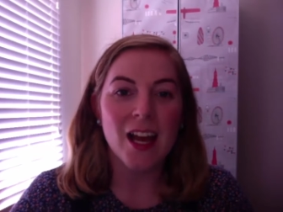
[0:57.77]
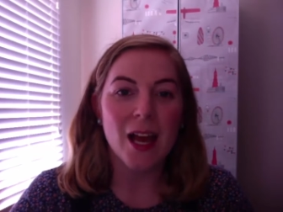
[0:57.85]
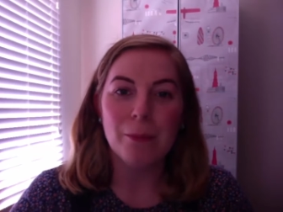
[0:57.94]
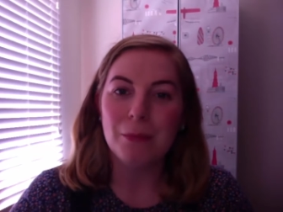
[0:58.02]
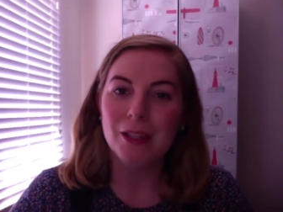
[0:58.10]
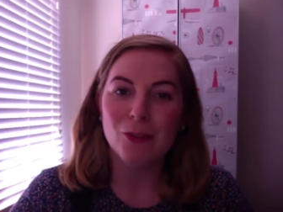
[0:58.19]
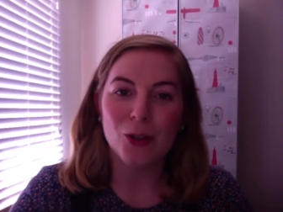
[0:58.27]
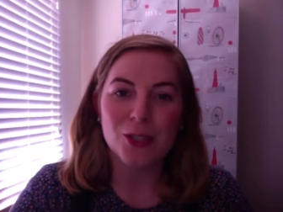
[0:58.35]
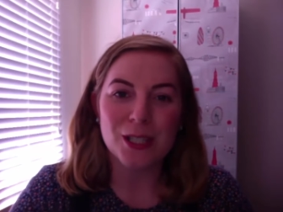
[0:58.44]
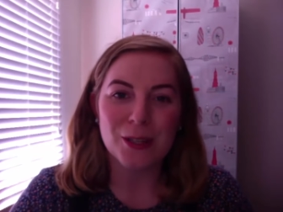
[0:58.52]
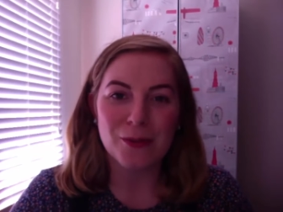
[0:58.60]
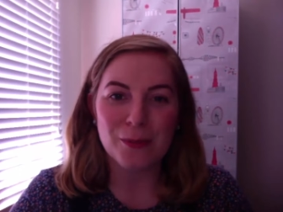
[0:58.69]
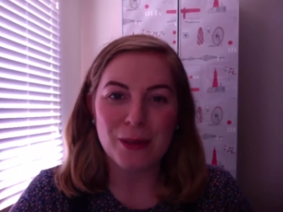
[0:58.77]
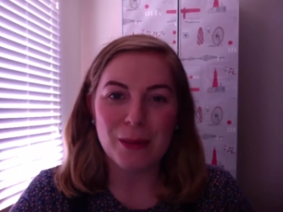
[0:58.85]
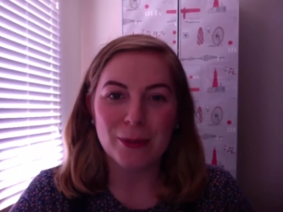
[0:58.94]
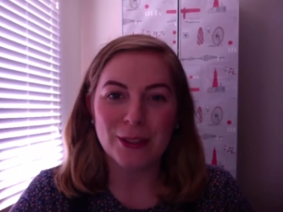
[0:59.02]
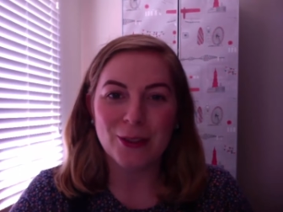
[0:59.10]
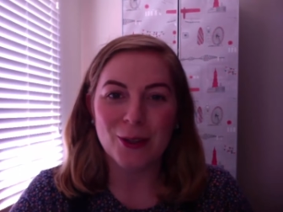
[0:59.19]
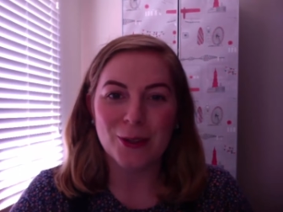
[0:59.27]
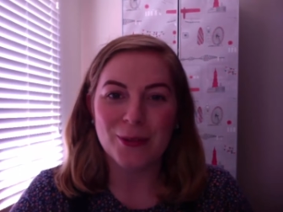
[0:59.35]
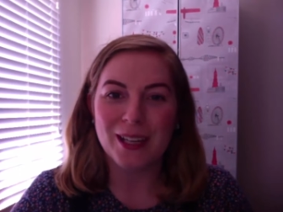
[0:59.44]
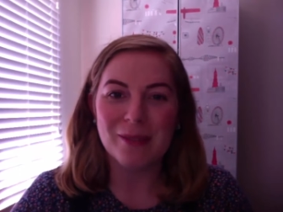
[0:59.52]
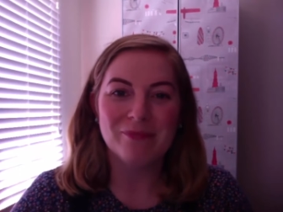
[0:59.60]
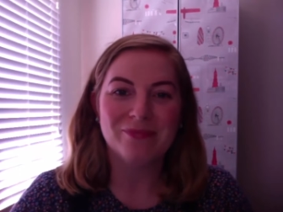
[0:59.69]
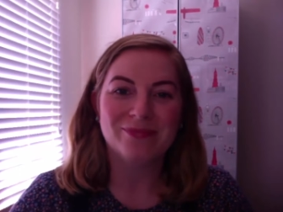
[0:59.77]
and meet lots of different people along the way.